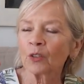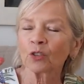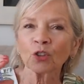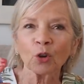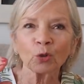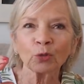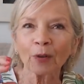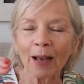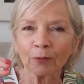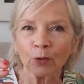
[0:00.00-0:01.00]
sole
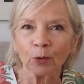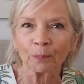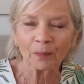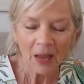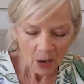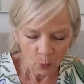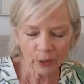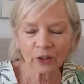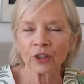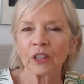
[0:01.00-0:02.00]
platform,
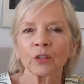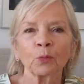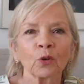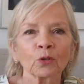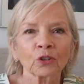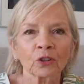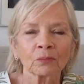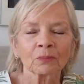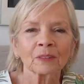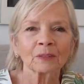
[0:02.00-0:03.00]
which is
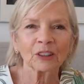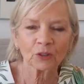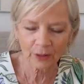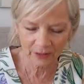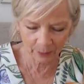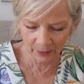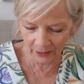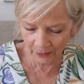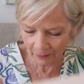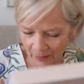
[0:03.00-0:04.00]
what interests
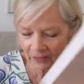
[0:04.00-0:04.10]
me.